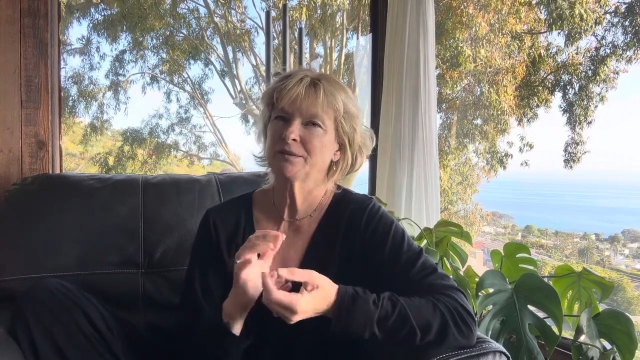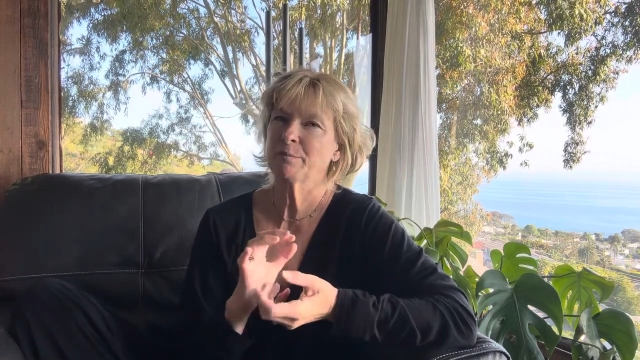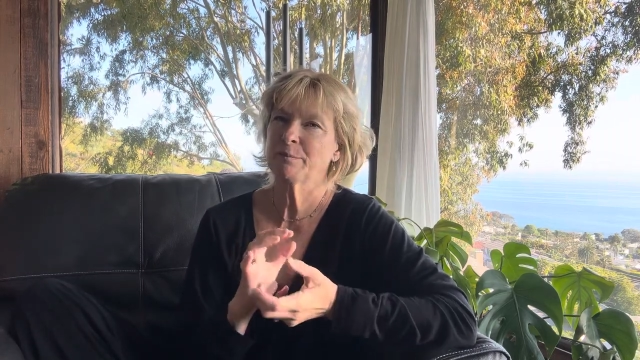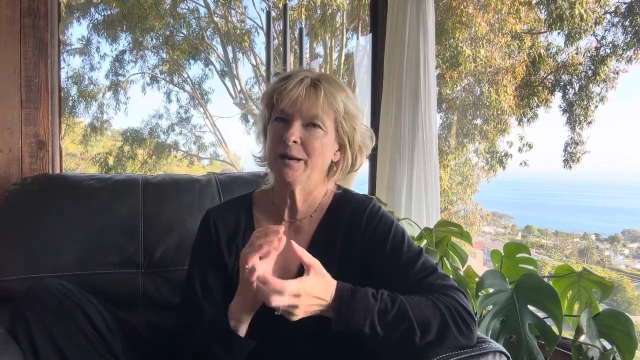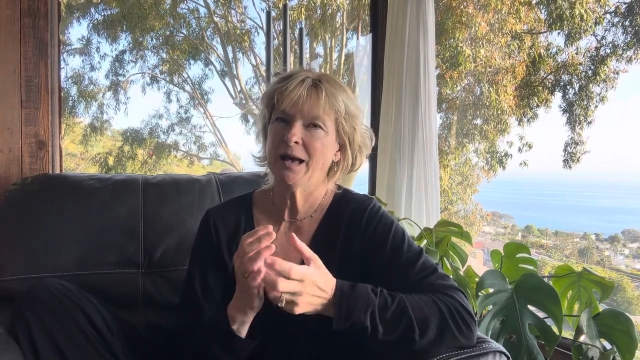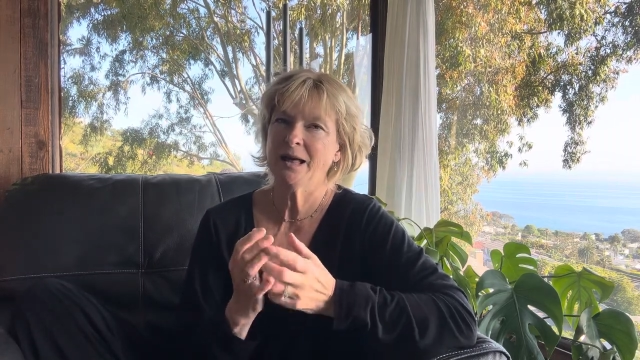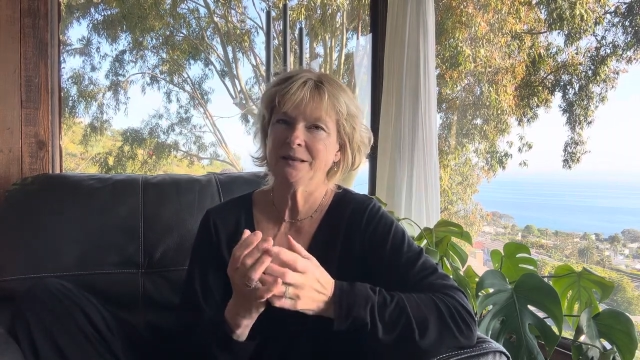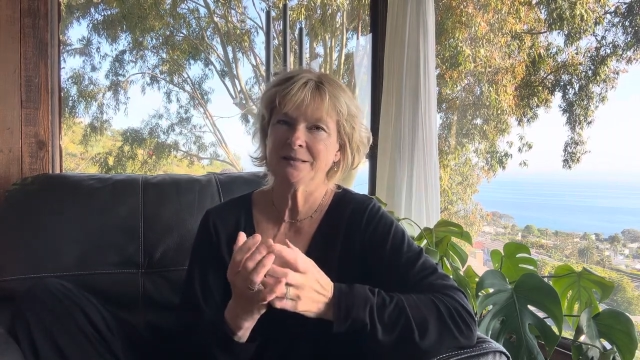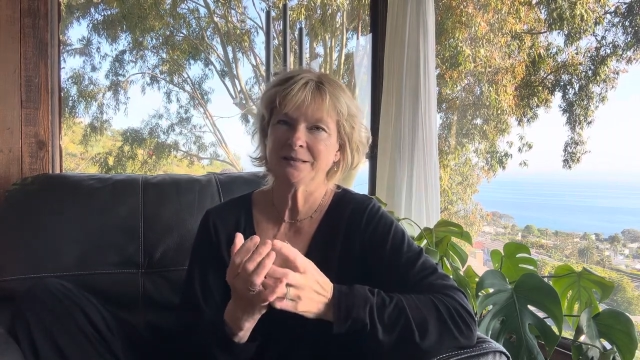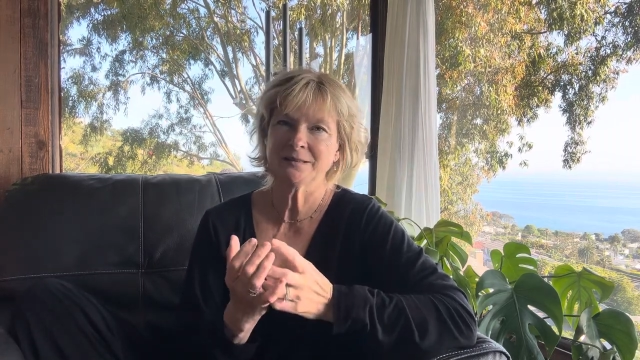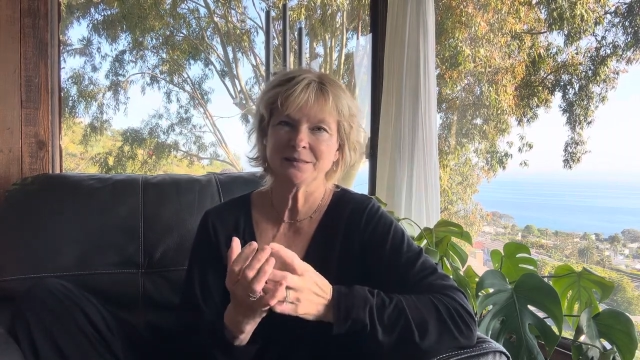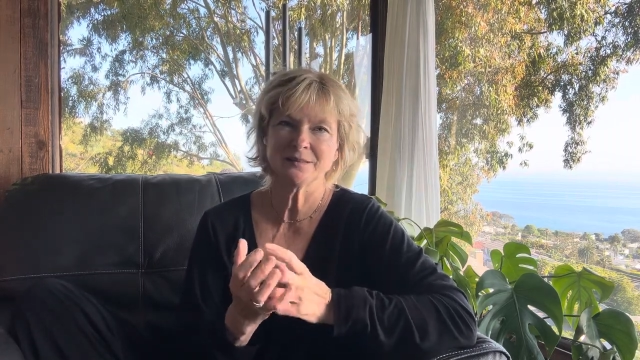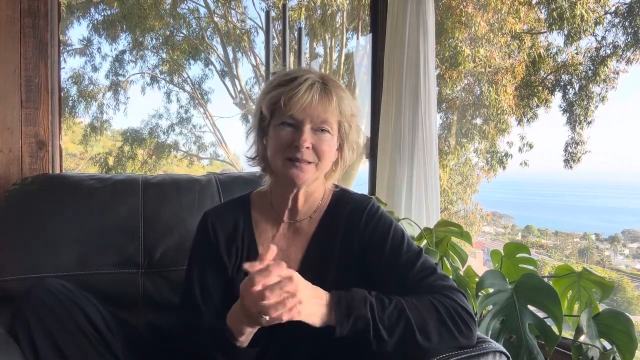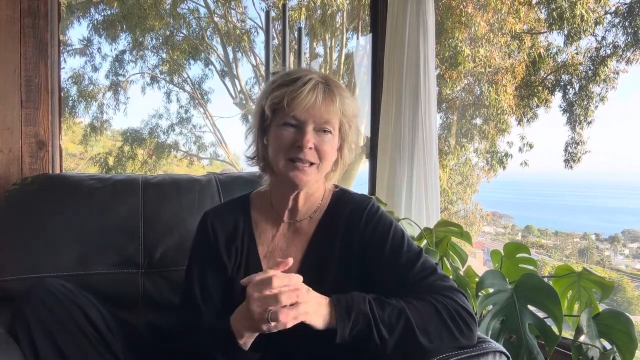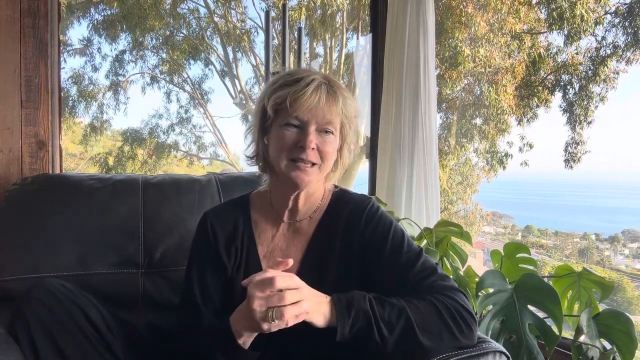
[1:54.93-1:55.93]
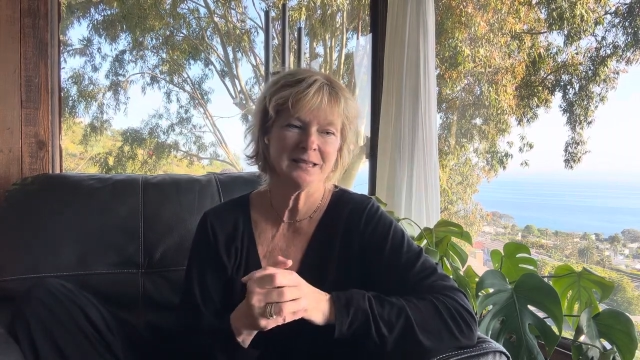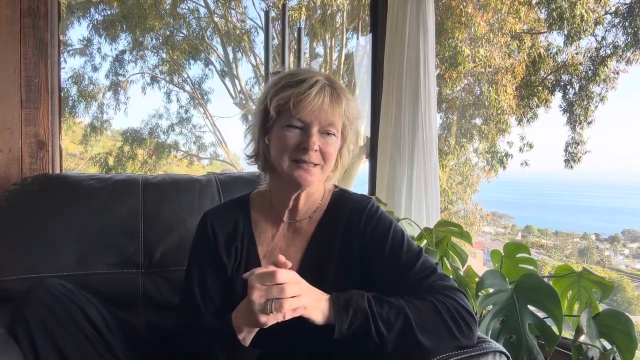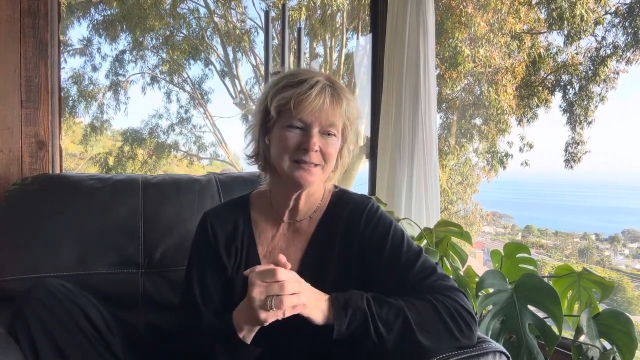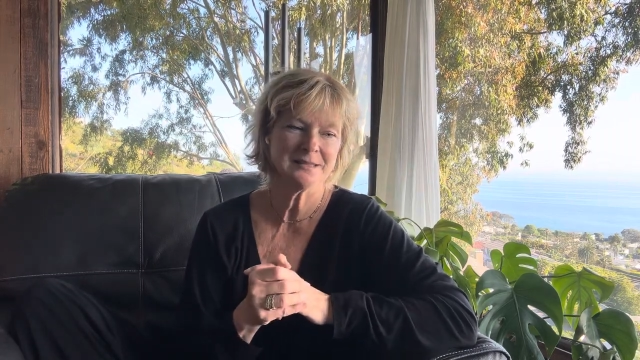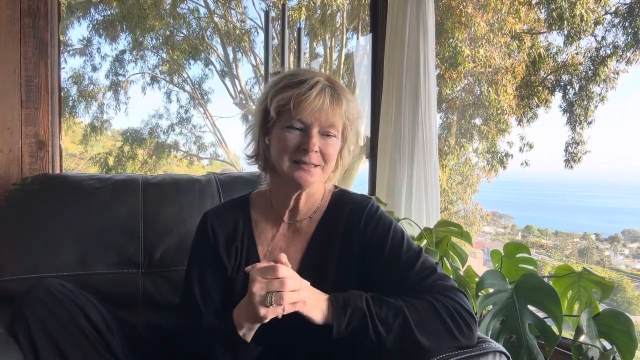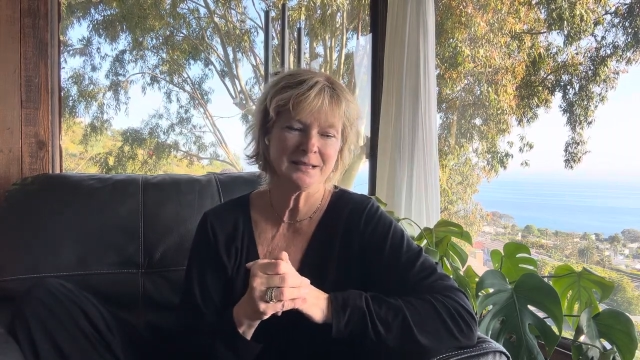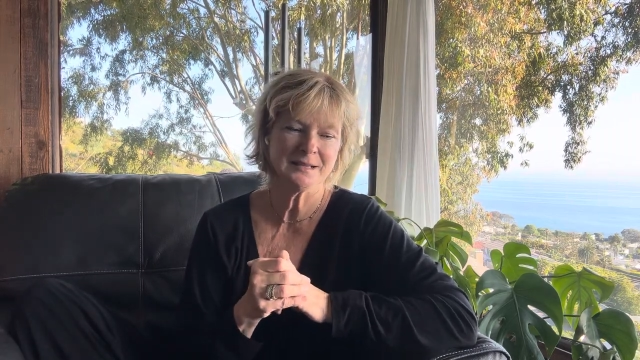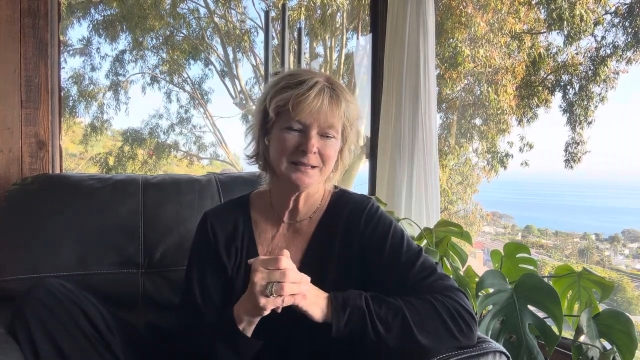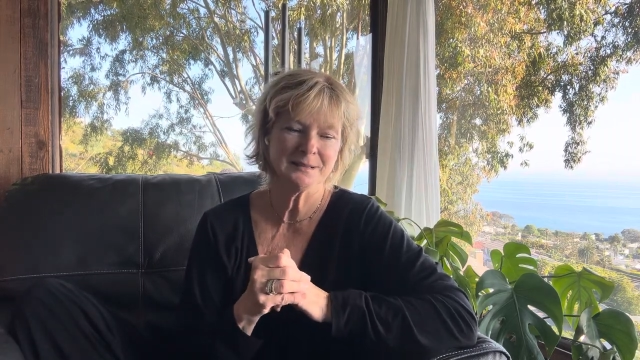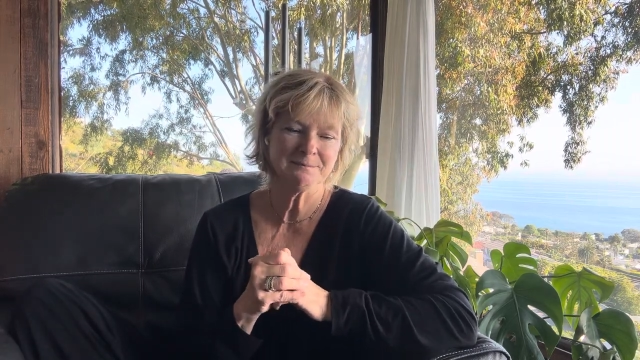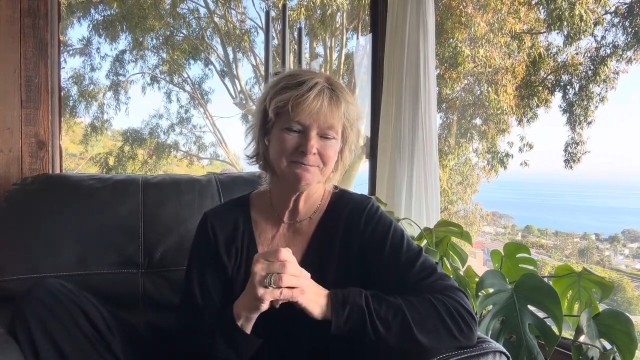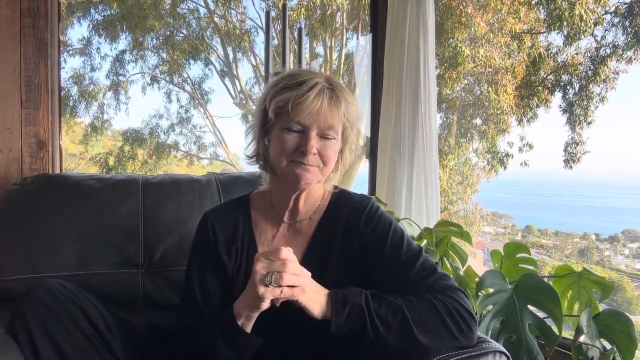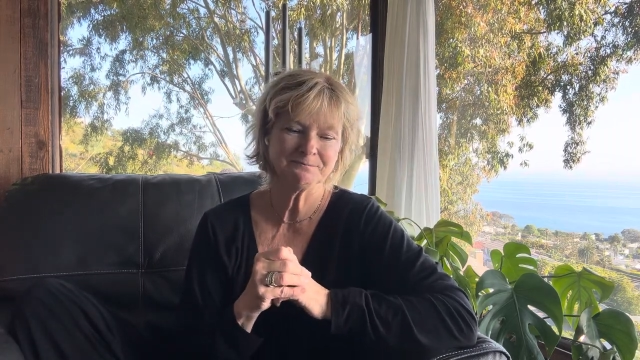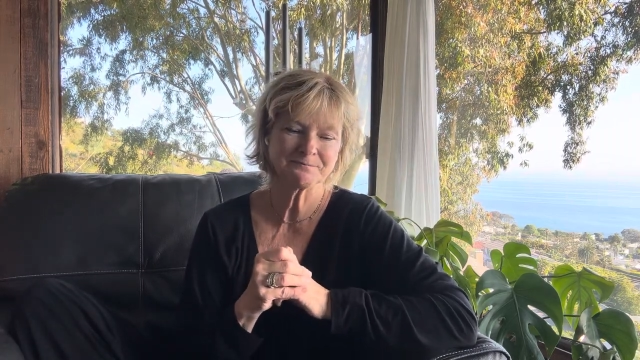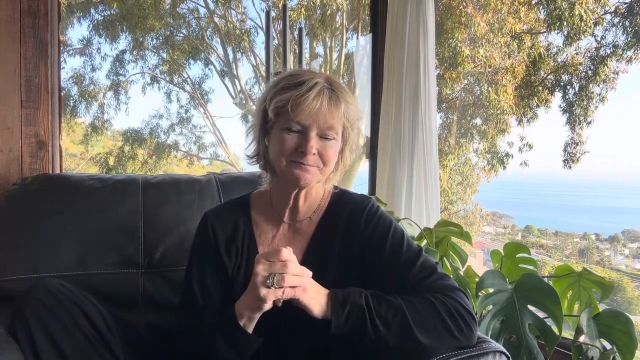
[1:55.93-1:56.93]
balance and
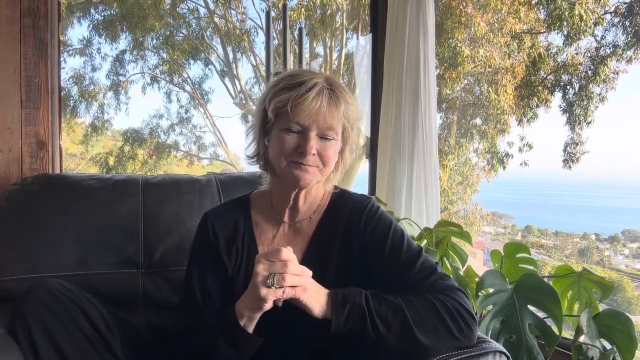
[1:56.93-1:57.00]
um,